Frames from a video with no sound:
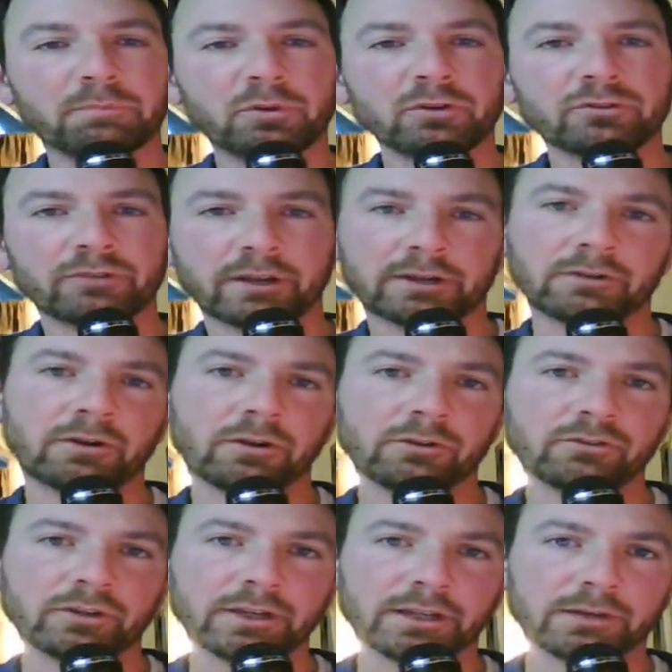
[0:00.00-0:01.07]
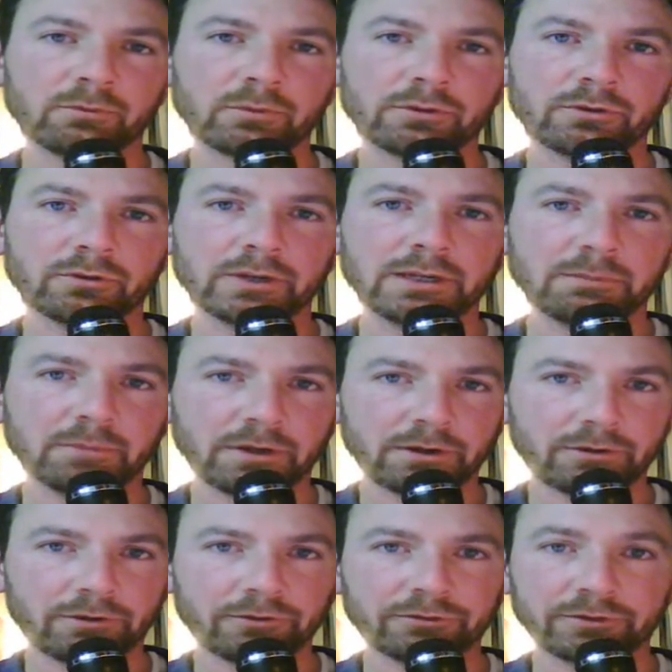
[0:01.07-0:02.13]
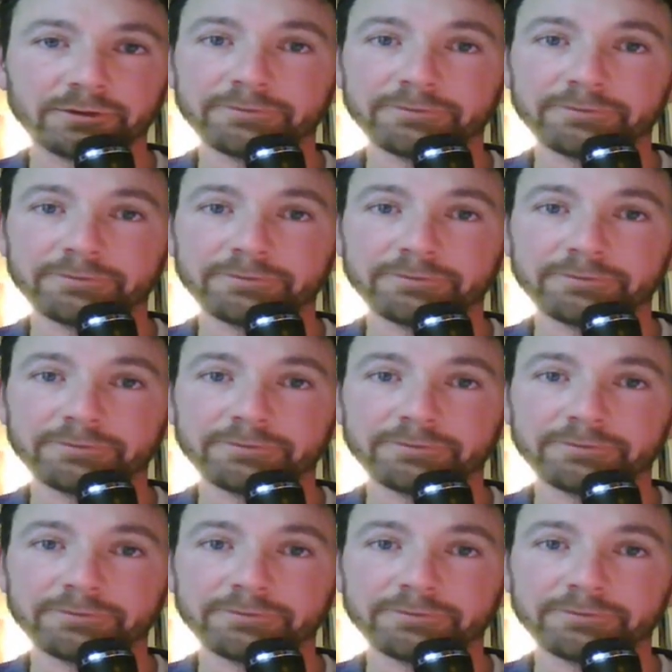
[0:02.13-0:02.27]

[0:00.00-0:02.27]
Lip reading: push technology in it with your emails,